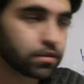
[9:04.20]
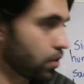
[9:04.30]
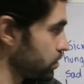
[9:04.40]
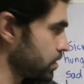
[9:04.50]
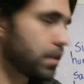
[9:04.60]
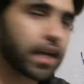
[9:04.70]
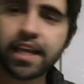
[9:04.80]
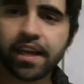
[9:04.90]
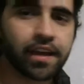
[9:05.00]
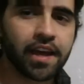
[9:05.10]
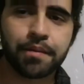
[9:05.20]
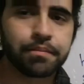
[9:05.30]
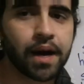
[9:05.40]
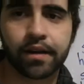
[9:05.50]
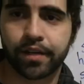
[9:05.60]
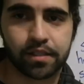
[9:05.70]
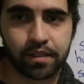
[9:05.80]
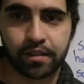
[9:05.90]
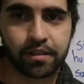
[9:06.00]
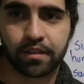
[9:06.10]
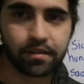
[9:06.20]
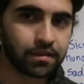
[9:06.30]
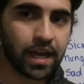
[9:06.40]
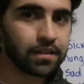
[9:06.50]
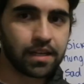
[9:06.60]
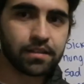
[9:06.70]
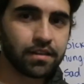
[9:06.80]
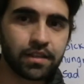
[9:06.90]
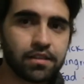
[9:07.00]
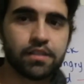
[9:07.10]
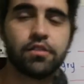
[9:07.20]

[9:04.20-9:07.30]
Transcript: Don't say embarrassed. That doesn't exist.